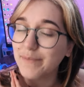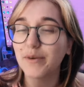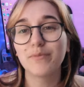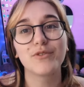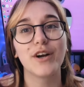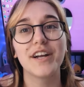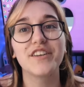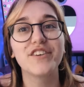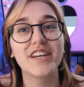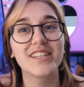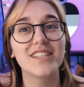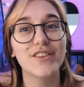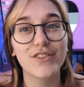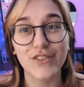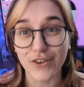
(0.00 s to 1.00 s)
I'm trying to get
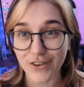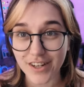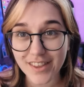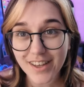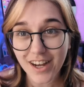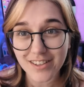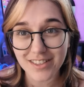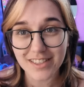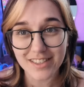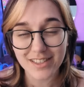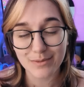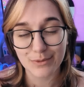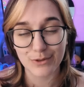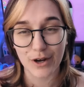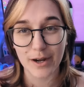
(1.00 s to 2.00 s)
to 30,000
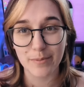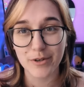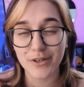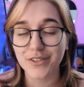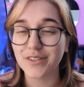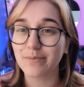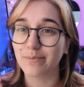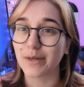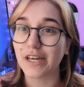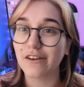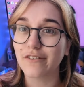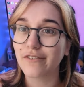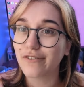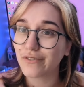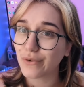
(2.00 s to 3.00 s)
subscribers
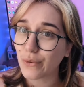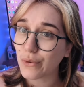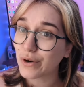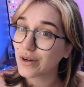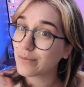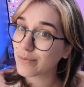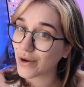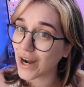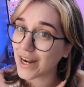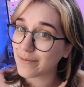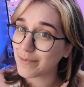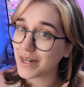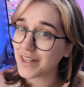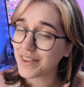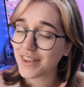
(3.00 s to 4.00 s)
before Pride
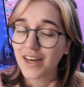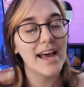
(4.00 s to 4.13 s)
Month,